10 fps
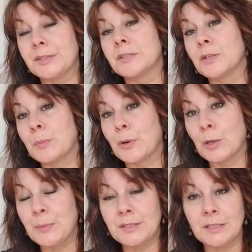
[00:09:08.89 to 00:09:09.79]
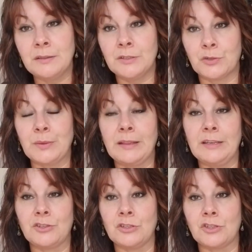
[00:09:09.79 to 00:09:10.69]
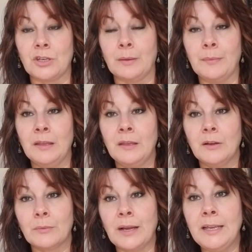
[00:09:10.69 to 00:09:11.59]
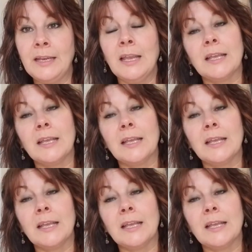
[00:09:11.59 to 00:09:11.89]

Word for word: Is there purpose in this relationship, right?